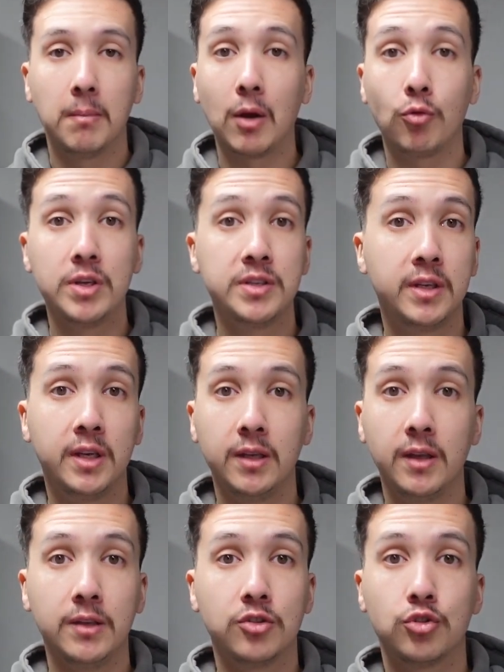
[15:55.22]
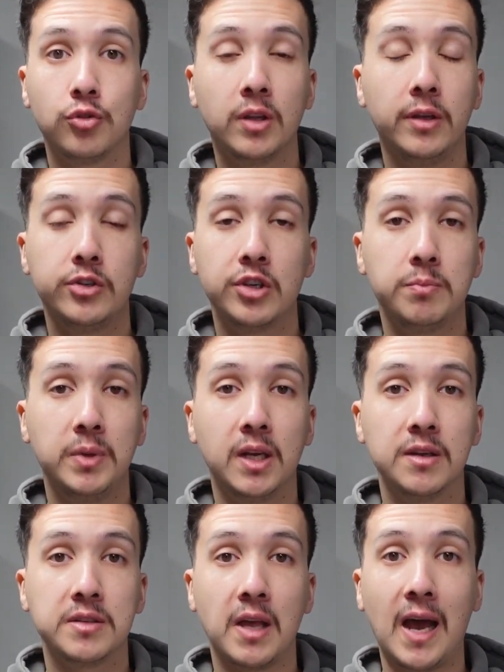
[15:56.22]
My reasoning is strictly just
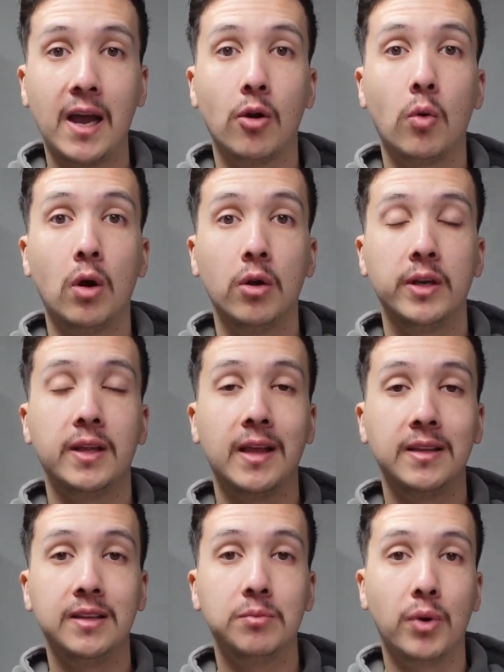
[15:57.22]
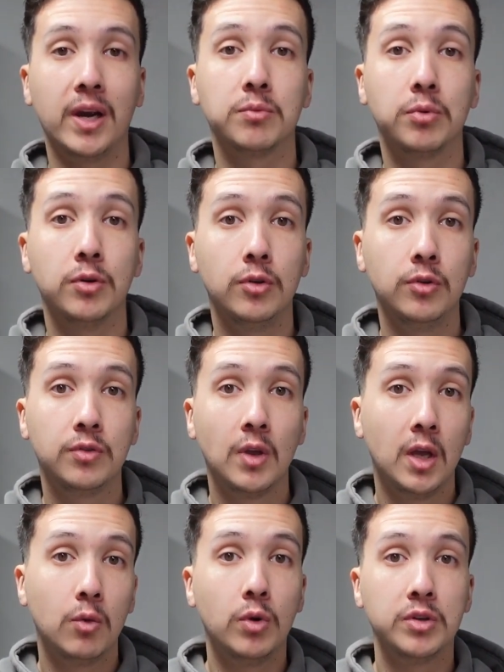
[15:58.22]
because of the higher quality that these brands produce,
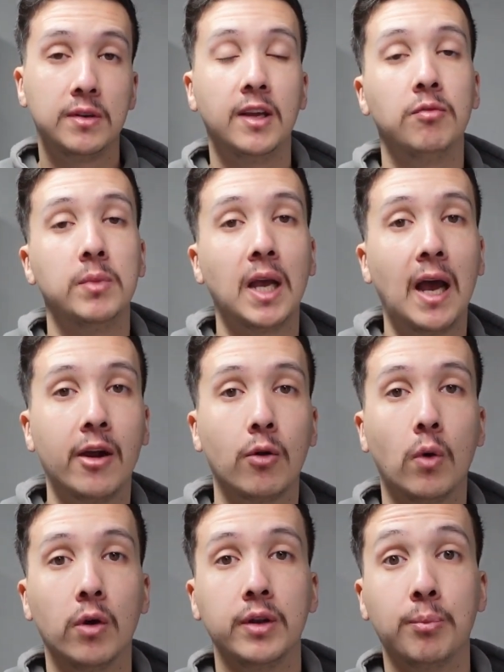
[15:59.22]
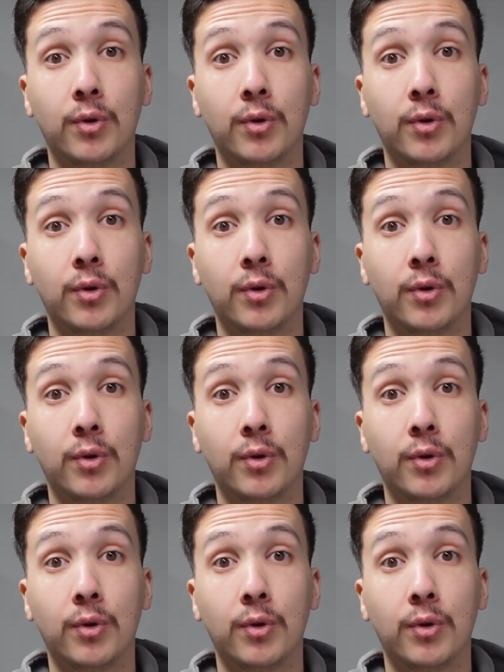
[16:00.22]
which give me higher quality